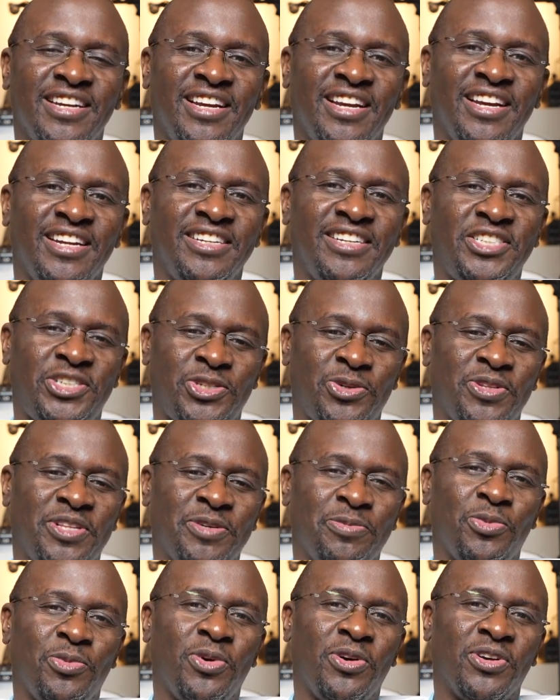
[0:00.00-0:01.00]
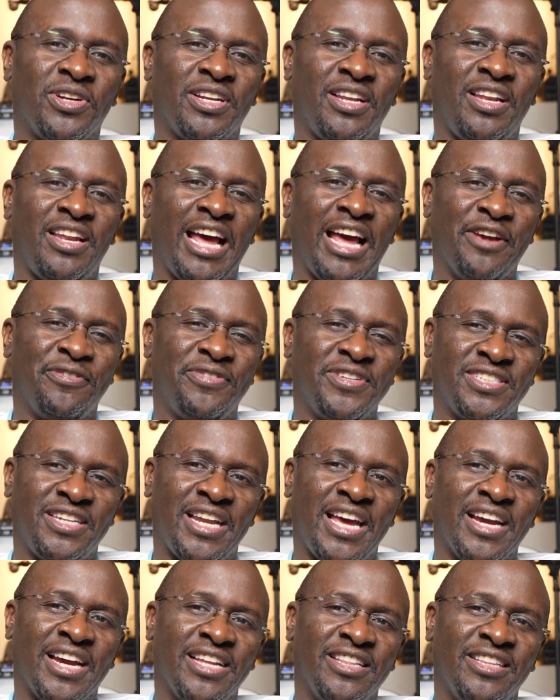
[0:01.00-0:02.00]
and show them what life is
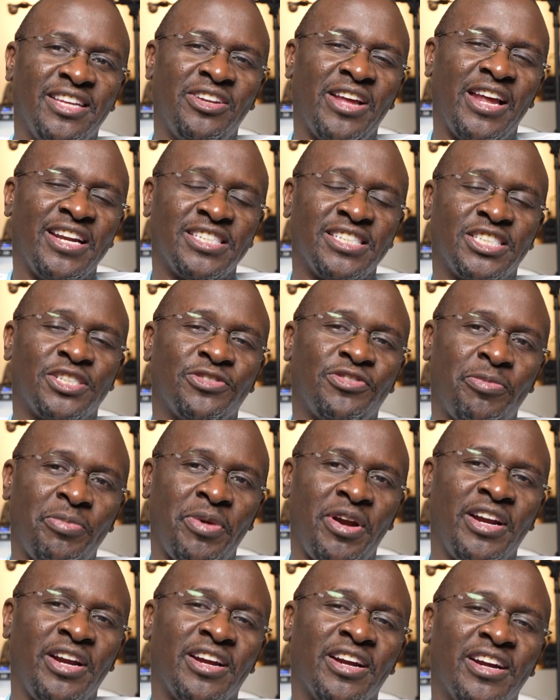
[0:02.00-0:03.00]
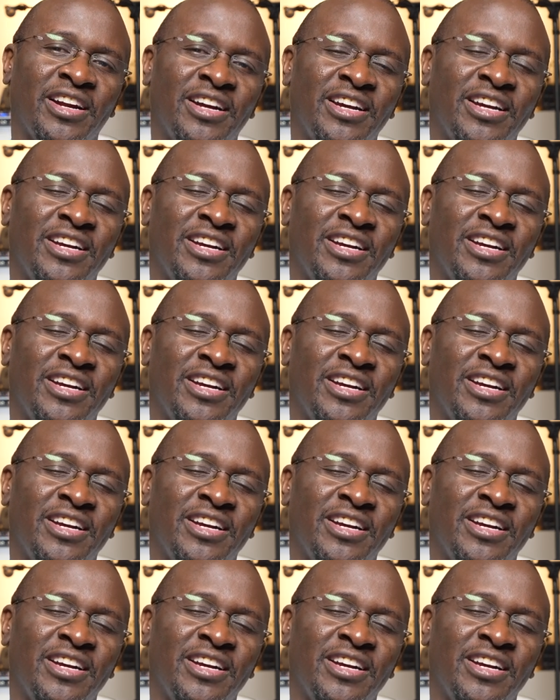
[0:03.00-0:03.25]
like in the United States of America.